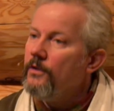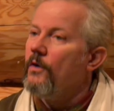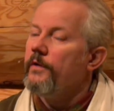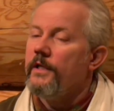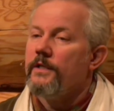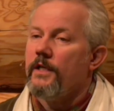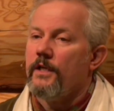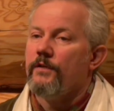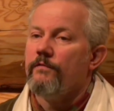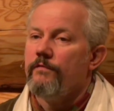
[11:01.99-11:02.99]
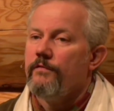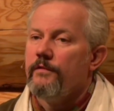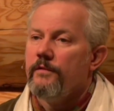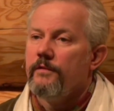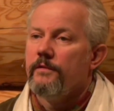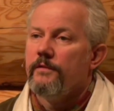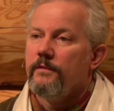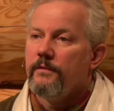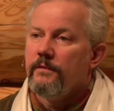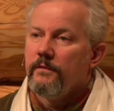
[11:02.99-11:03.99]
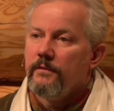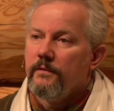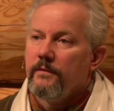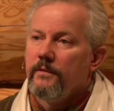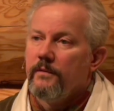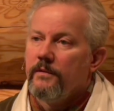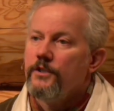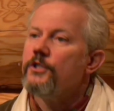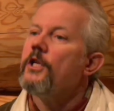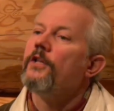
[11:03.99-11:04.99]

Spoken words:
don't need to give. Just